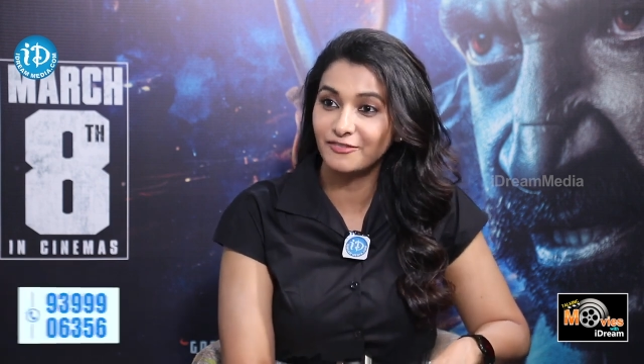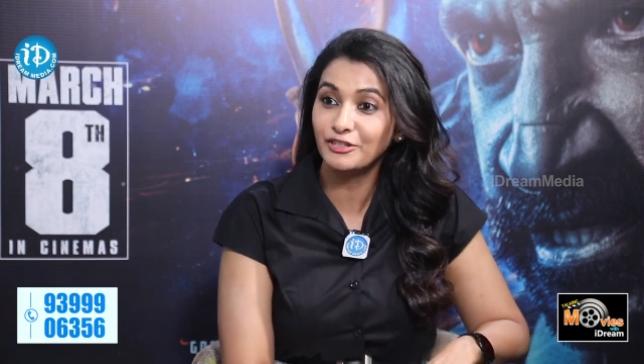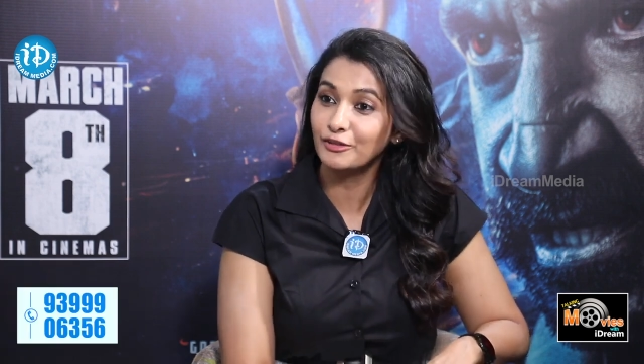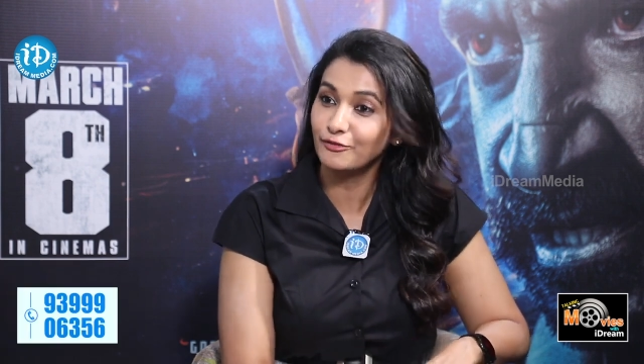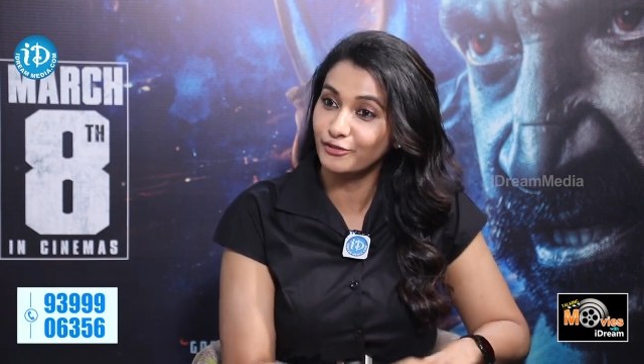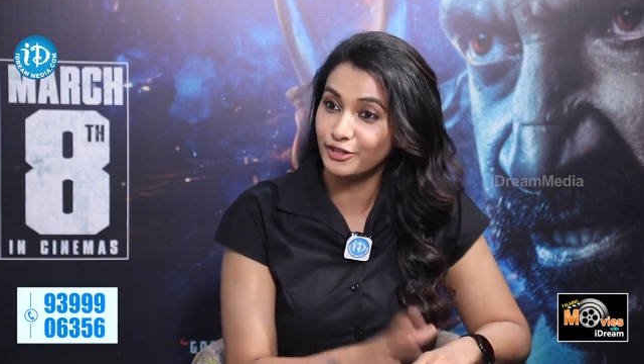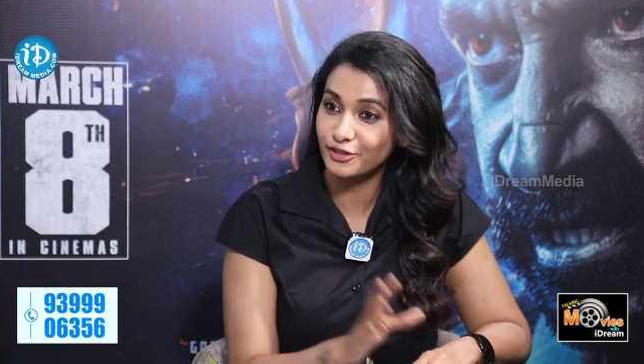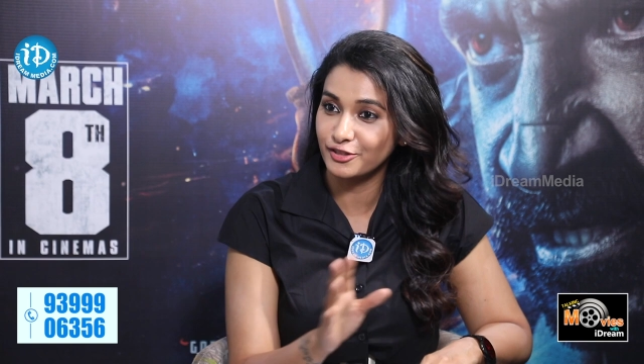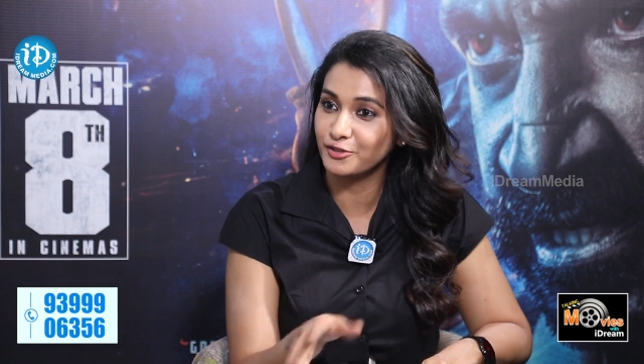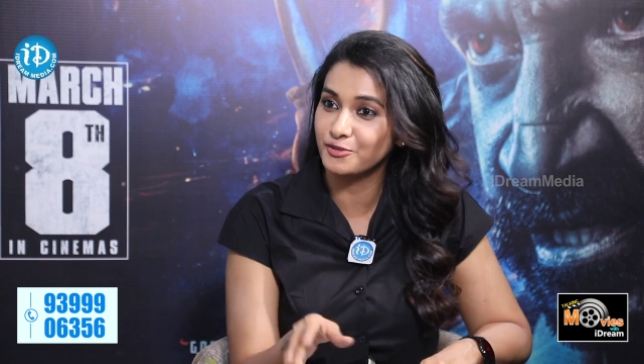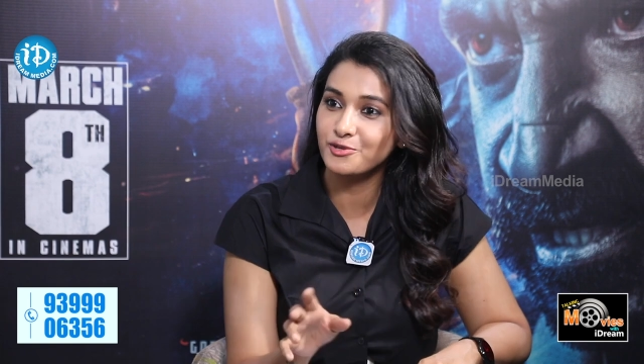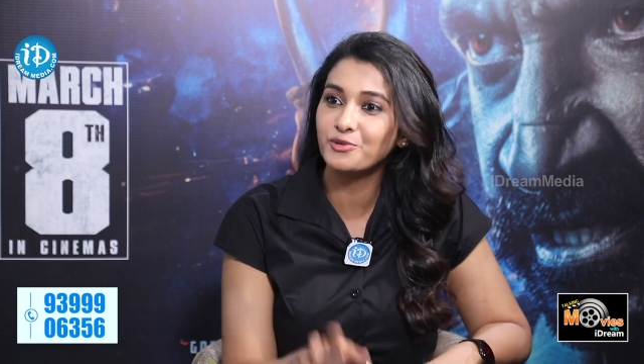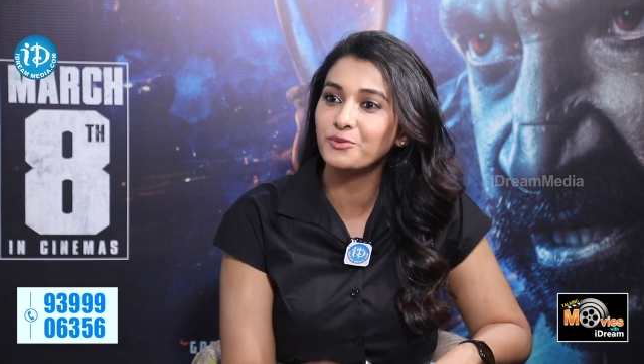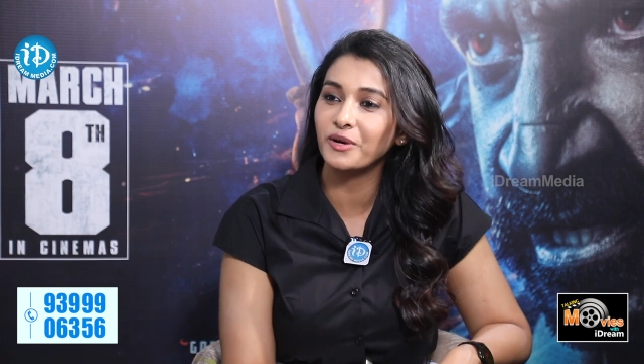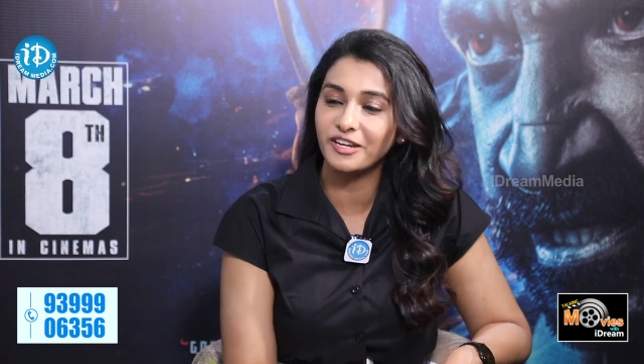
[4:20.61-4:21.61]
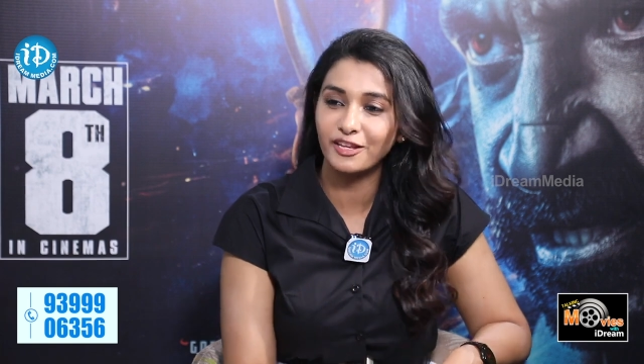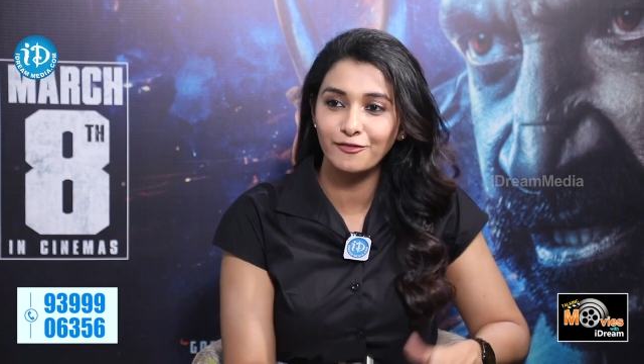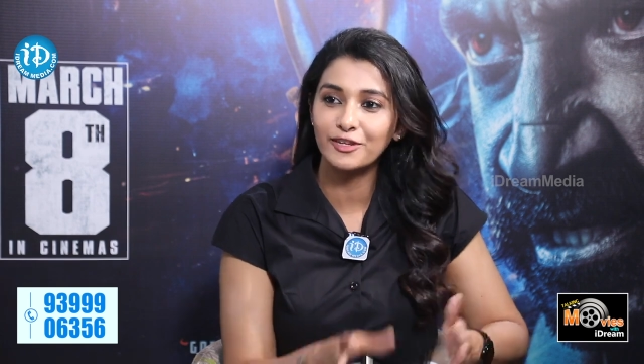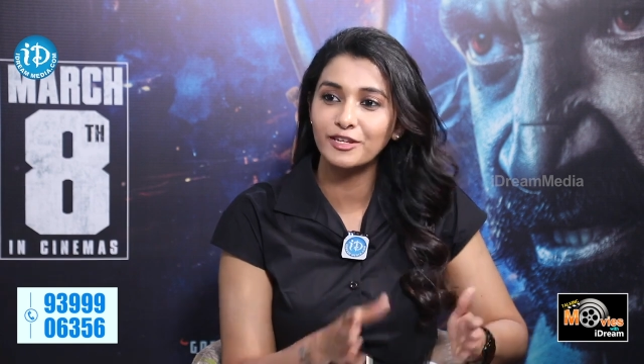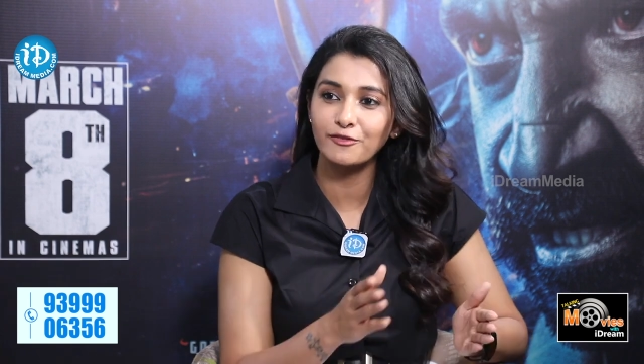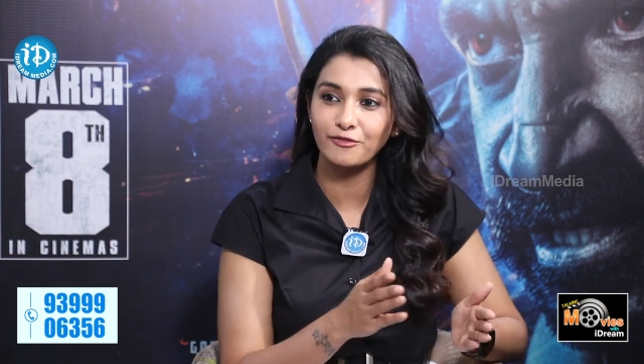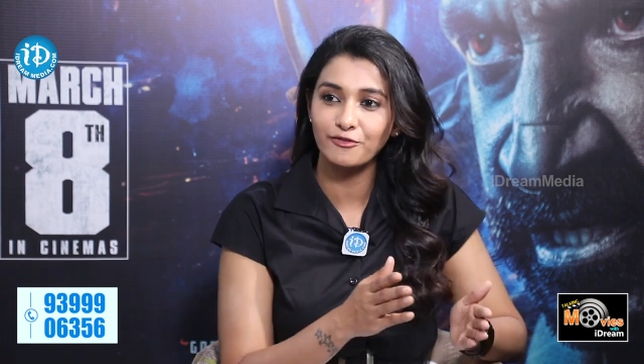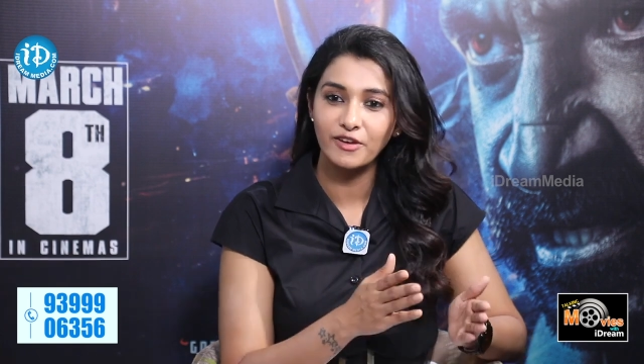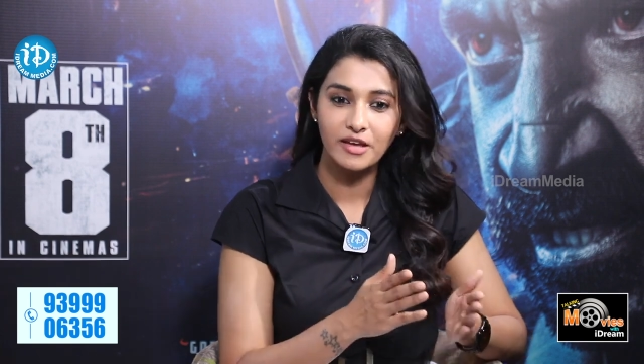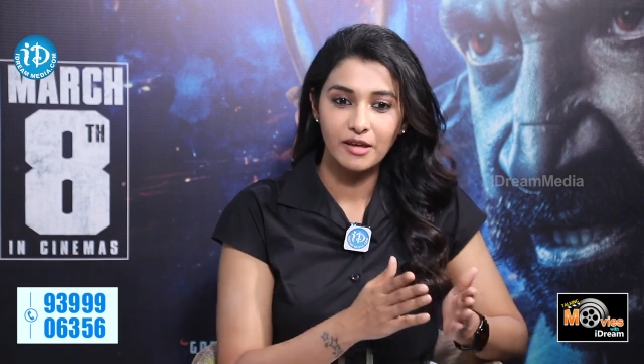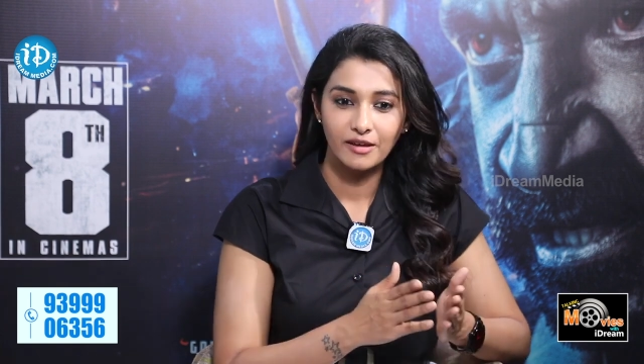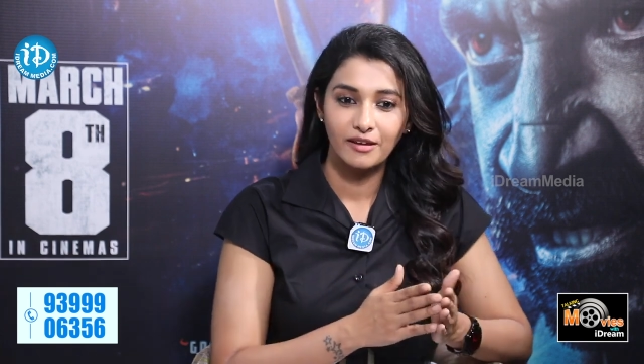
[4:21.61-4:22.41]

Even if it is a true one, even if